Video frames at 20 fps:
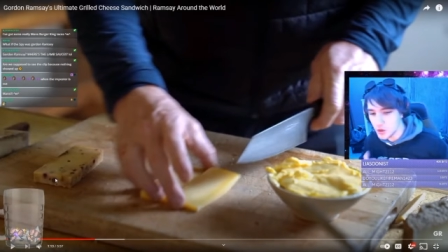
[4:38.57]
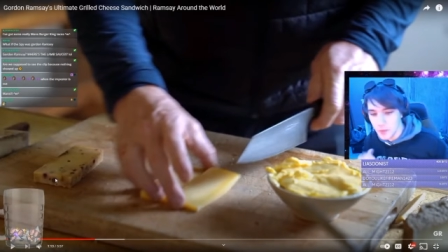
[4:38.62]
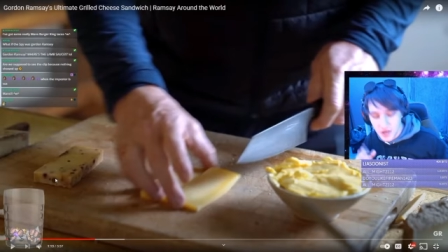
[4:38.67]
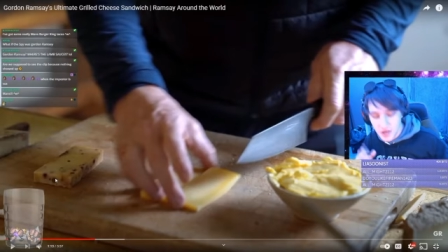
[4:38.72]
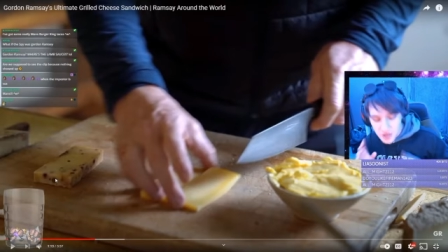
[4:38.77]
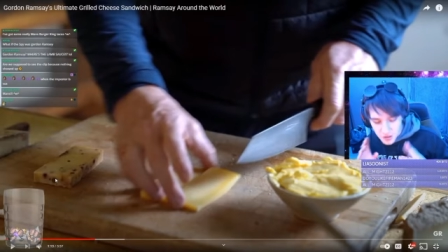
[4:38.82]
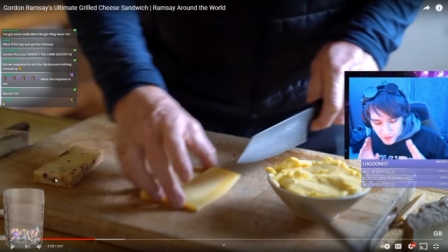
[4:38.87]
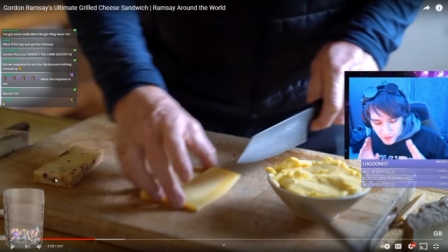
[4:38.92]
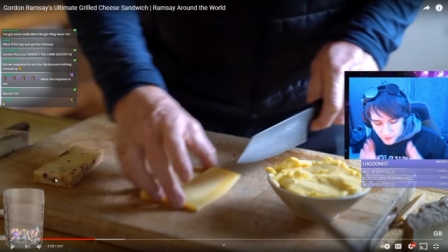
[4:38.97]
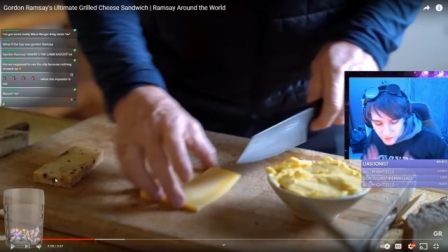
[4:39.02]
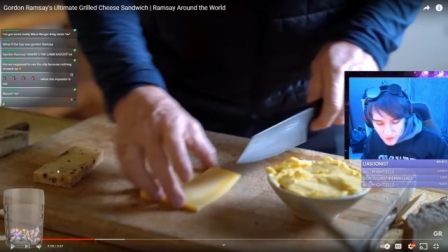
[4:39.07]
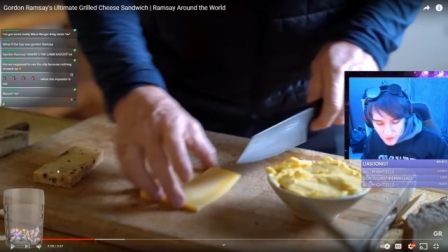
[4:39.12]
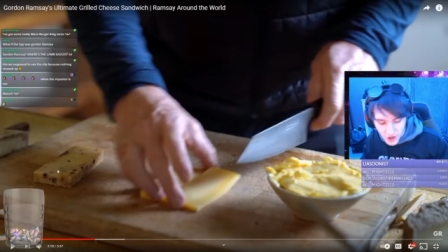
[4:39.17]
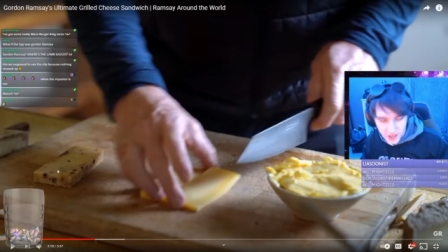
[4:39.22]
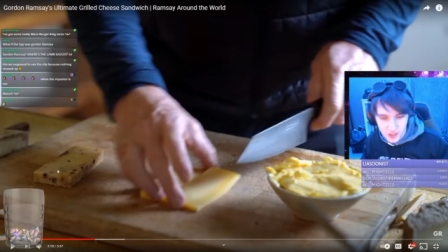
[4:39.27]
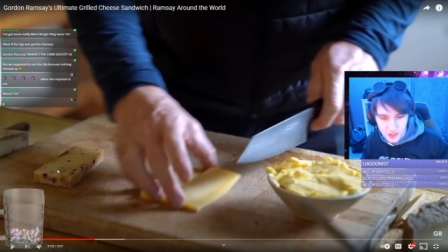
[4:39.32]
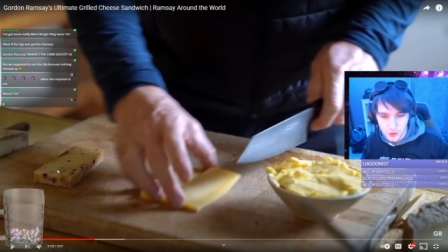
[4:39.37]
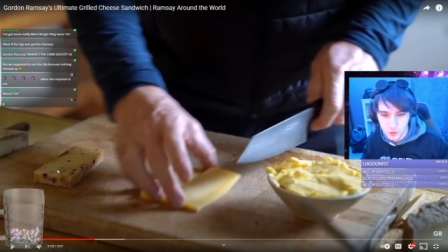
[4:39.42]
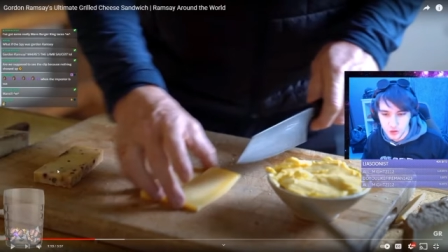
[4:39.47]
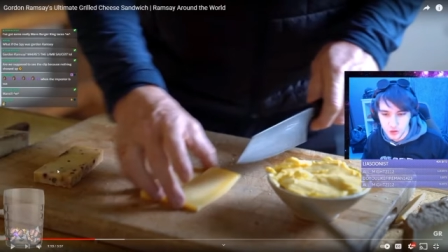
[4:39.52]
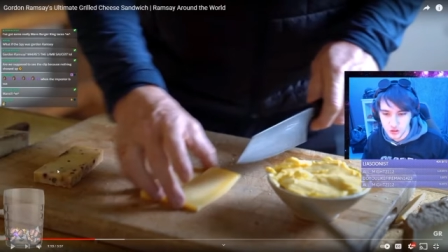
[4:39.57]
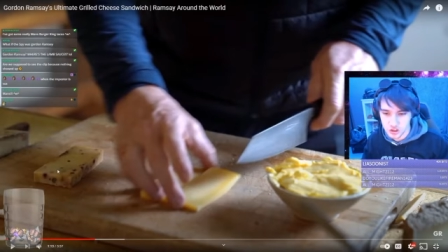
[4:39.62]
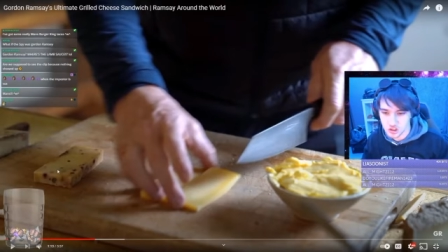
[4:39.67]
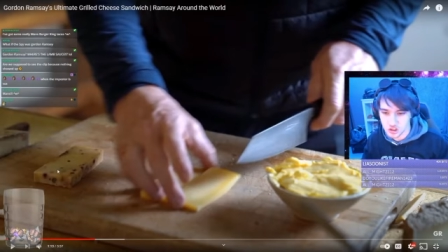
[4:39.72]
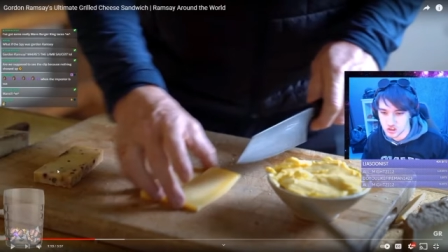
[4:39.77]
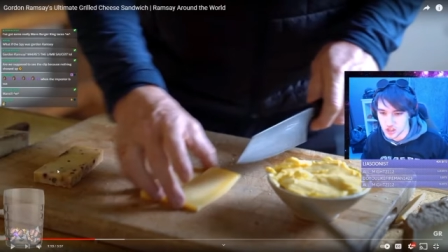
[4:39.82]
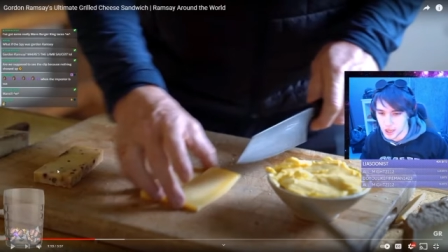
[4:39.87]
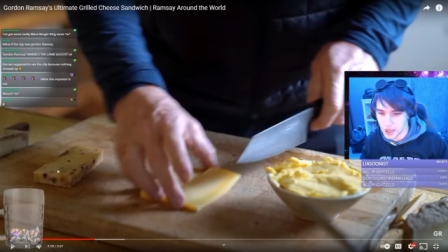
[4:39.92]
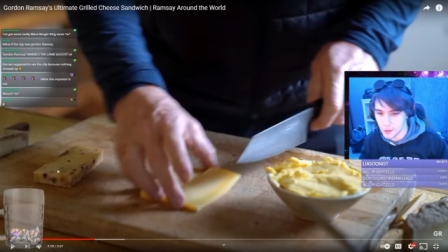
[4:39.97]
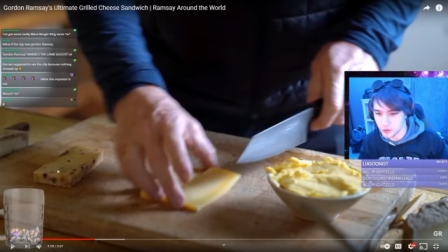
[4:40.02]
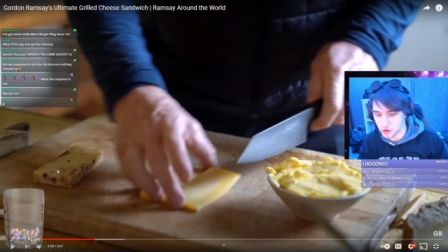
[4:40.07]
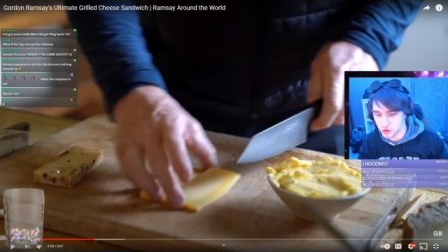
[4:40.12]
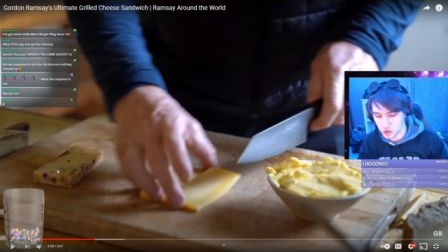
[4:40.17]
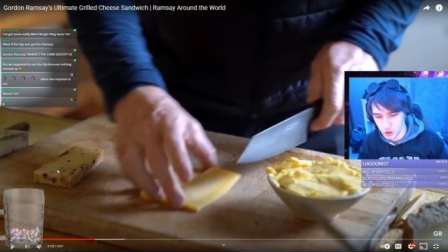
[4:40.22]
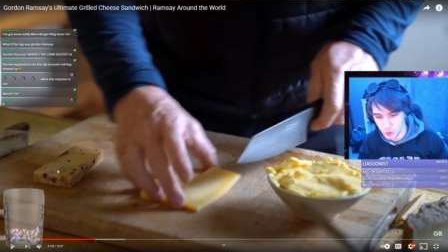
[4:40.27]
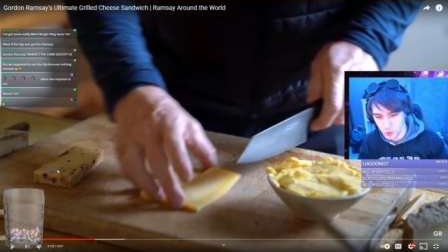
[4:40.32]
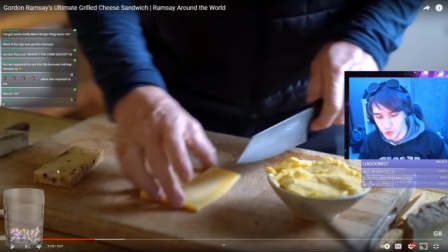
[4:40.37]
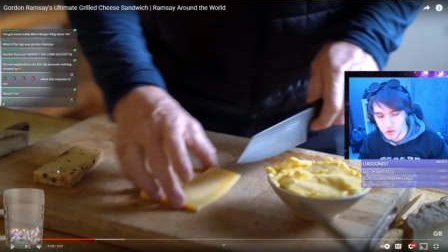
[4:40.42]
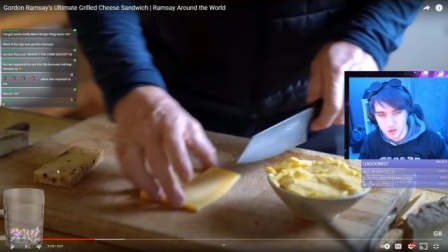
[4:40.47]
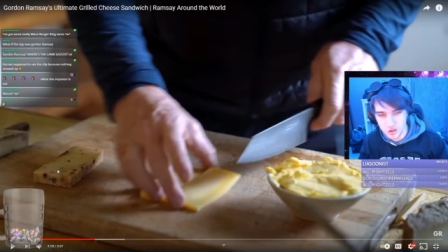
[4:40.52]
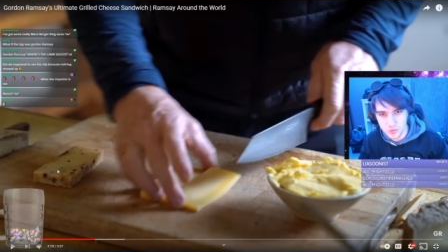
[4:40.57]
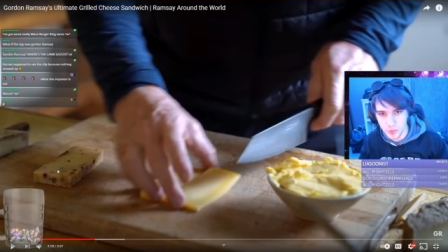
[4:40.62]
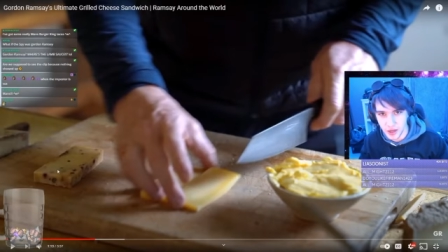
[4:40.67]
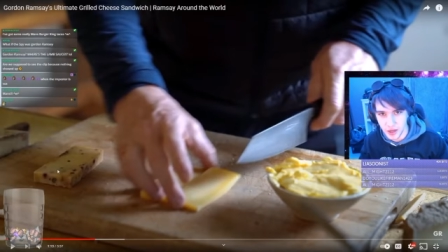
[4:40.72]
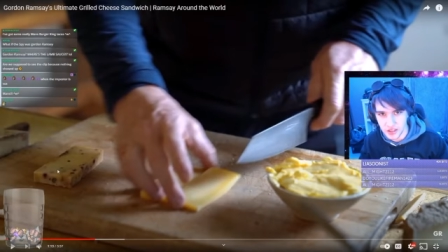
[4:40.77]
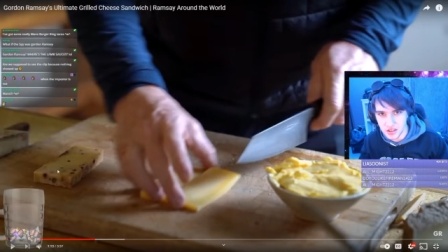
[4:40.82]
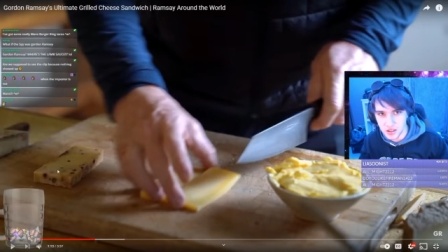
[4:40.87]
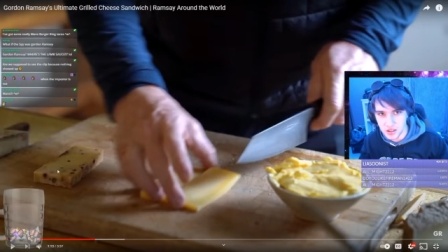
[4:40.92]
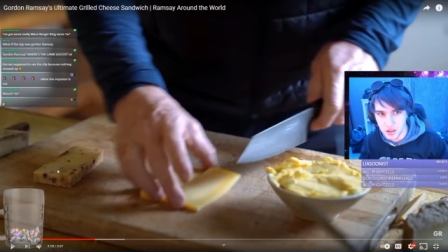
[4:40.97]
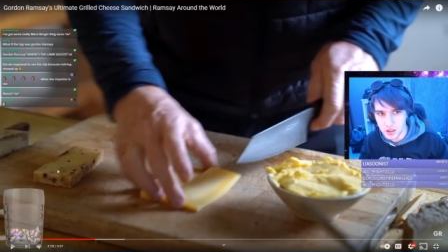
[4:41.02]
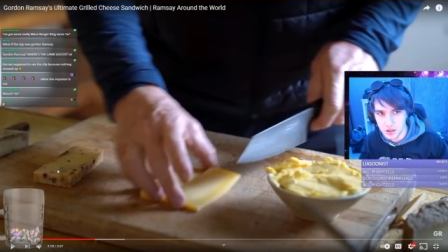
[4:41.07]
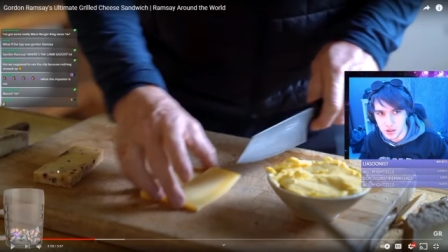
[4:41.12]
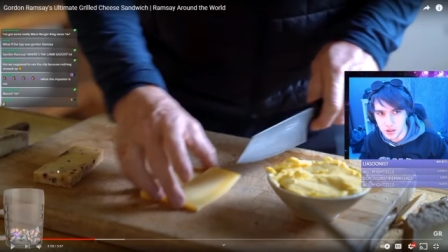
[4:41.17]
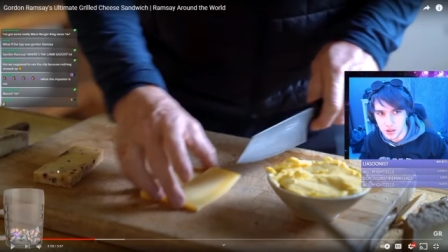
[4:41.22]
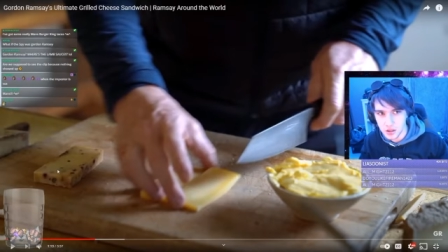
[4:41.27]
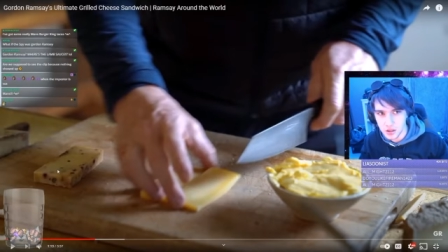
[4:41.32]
making a fucking grilled cheese sandwich, do you want spice in it?